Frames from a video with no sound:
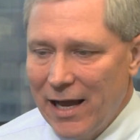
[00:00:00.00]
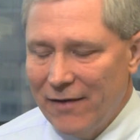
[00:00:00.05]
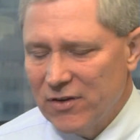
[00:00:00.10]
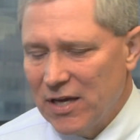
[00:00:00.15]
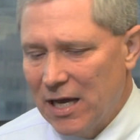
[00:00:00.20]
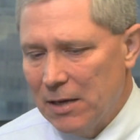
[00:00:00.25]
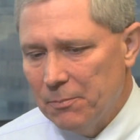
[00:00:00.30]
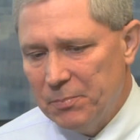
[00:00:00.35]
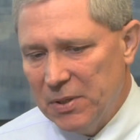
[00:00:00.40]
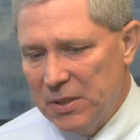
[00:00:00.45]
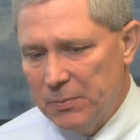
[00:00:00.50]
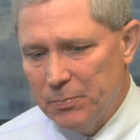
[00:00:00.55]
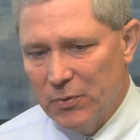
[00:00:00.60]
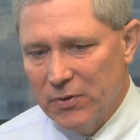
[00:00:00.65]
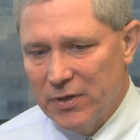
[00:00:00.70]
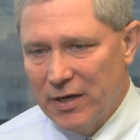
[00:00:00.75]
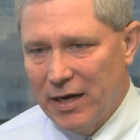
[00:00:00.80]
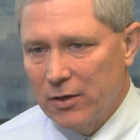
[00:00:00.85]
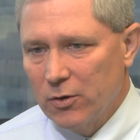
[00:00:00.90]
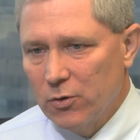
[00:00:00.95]
I've got people
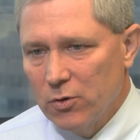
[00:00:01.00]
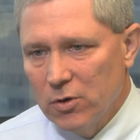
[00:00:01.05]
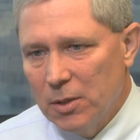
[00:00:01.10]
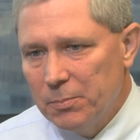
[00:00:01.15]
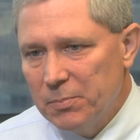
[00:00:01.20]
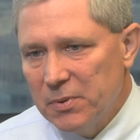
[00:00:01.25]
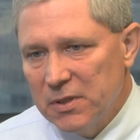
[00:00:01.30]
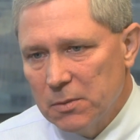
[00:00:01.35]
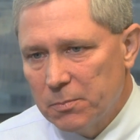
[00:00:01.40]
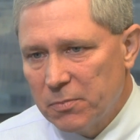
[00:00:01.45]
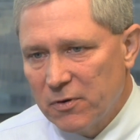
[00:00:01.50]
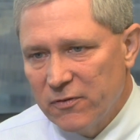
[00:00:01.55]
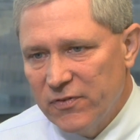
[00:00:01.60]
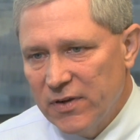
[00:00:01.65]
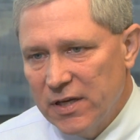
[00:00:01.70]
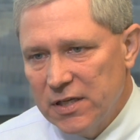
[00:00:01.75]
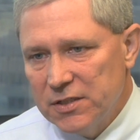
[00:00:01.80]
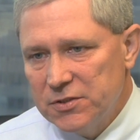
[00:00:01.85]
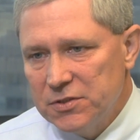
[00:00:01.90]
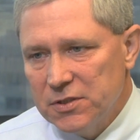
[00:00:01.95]
that I grew up in the
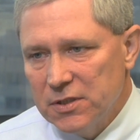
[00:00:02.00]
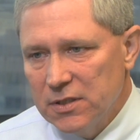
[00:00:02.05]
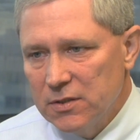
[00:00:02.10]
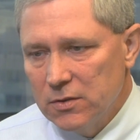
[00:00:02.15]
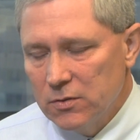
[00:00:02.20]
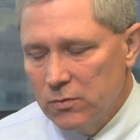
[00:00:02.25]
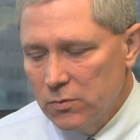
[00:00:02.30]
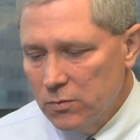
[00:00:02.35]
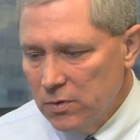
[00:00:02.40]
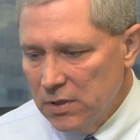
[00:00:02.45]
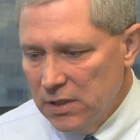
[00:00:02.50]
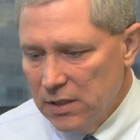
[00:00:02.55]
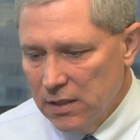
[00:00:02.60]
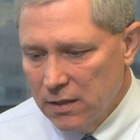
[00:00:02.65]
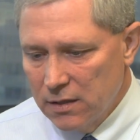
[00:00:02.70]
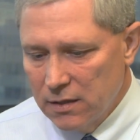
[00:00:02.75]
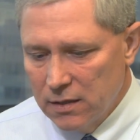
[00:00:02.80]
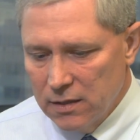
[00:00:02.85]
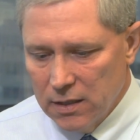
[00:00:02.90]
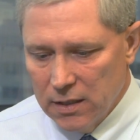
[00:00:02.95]
profession
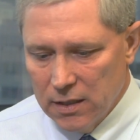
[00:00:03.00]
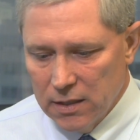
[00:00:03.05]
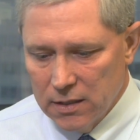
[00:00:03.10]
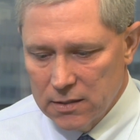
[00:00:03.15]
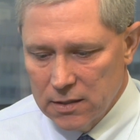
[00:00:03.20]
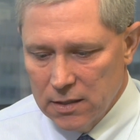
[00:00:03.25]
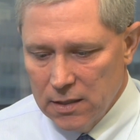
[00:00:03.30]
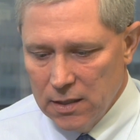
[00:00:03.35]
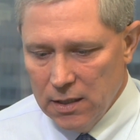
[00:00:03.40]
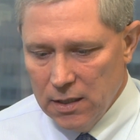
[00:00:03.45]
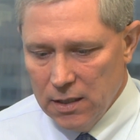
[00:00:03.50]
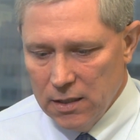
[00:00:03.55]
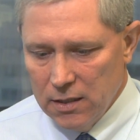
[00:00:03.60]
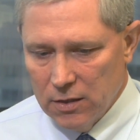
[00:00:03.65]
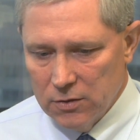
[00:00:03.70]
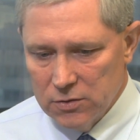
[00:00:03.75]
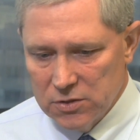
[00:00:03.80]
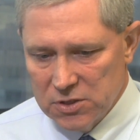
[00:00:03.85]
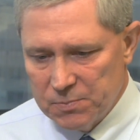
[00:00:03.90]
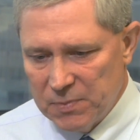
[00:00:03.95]
with that
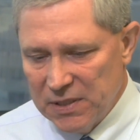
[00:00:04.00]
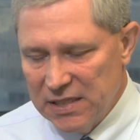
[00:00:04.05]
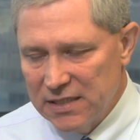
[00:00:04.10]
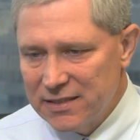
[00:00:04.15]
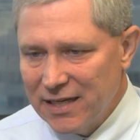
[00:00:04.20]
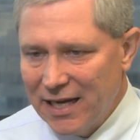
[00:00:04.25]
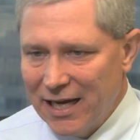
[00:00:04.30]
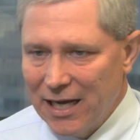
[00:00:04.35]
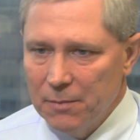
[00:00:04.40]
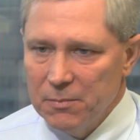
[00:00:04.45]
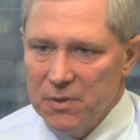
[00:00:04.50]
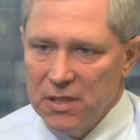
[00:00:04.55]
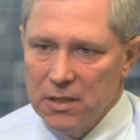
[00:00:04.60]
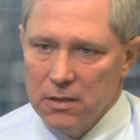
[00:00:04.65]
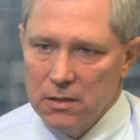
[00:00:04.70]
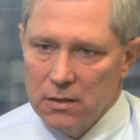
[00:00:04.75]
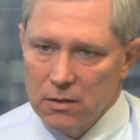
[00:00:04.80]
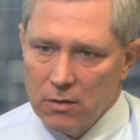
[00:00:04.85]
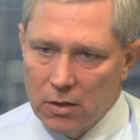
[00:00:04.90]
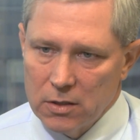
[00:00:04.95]
spent time in
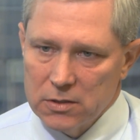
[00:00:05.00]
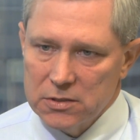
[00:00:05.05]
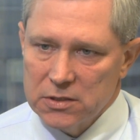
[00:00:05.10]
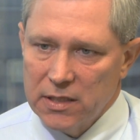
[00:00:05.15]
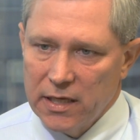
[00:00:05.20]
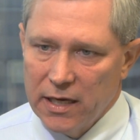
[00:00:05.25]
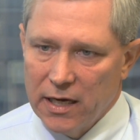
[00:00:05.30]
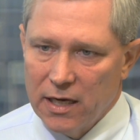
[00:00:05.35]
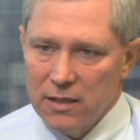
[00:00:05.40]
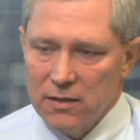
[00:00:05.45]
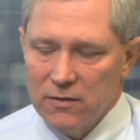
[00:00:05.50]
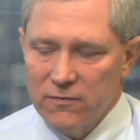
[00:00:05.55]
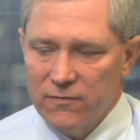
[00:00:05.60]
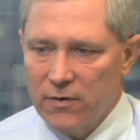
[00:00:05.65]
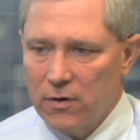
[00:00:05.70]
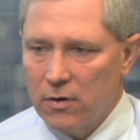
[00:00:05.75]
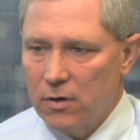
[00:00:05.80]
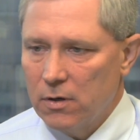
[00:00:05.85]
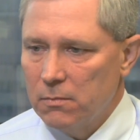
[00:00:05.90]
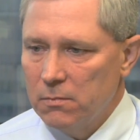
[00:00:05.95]
a large accounting
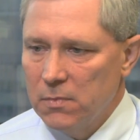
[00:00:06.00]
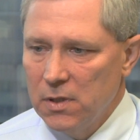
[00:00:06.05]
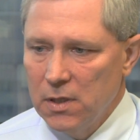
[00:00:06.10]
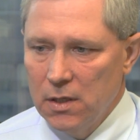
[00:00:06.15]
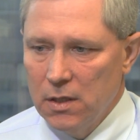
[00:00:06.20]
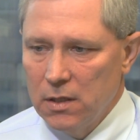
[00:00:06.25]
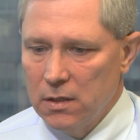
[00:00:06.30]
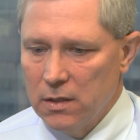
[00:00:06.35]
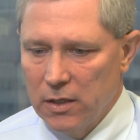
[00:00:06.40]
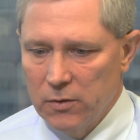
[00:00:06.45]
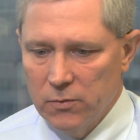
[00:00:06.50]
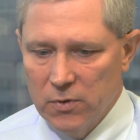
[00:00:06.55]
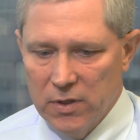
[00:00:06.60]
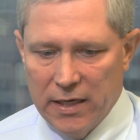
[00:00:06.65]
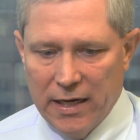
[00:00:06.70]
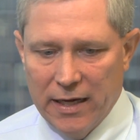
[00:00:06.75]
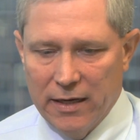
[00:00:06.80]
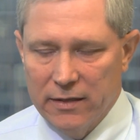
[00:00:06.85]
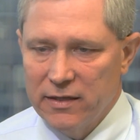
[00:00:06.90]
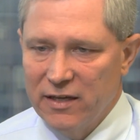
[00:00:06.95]
firm. They went
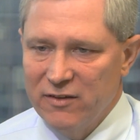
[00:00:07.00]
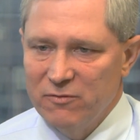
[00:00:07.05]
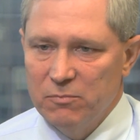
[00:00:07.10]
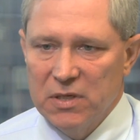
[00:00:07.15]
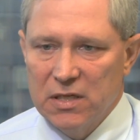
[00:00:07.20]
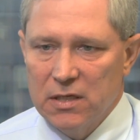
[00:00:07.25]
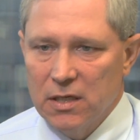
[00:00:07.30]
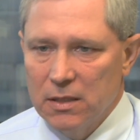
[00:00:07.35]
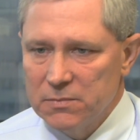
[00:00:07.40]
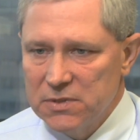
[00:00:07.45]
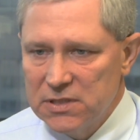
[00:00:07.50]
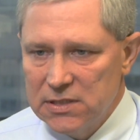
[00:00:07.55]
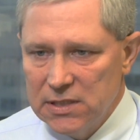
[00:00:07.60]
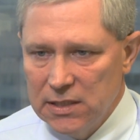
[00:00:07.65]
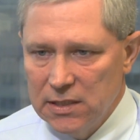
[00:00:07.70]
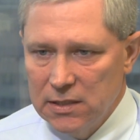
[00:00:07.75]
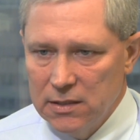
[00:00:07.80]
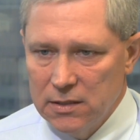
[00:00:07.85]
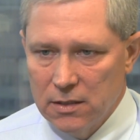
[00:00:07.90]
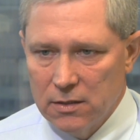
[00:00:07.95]
out, they've become
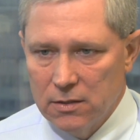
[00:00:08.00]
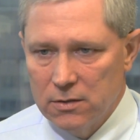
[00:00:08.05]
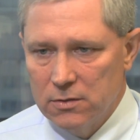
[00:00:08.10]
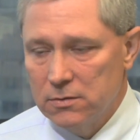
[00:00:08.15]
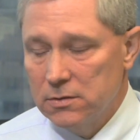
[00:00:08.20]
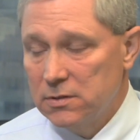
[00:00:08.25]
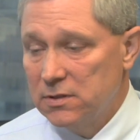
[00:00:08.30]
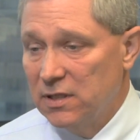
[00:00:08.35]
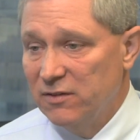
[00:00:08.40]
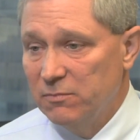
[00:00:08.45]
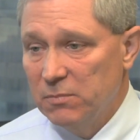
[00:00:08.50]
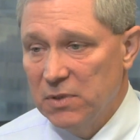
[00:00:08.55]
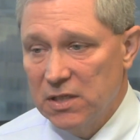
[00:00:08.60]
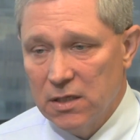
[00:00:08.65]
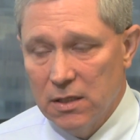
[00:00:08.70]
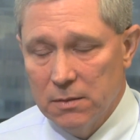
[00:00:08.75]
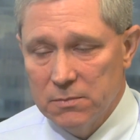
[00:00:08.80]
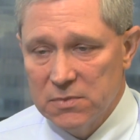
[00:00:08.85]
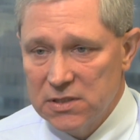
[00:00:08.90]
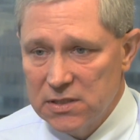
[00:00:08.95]
CEOs, they've
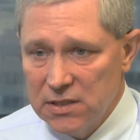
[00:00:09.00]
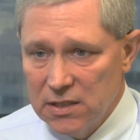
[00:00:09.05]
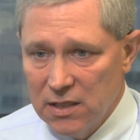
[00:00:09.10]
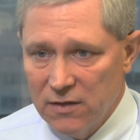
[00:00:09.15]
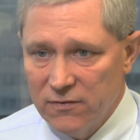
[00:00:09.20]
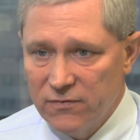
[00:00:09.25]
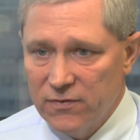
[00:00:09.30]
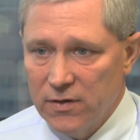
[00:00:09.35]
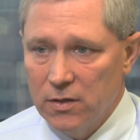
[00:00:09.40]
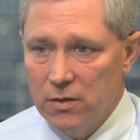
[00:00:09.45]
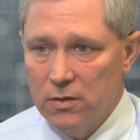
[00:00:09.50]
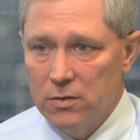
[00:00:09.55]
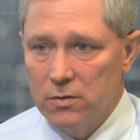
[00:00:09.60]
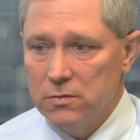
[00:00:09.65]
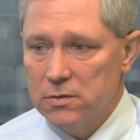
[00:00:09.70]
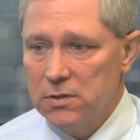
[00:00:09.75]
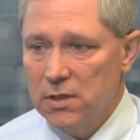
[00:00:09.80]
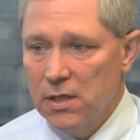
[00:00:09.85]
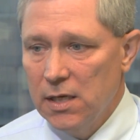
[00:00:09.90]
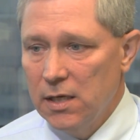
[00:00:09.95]
become
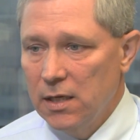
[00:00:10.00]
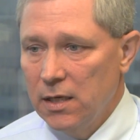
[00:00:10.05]
CFOs.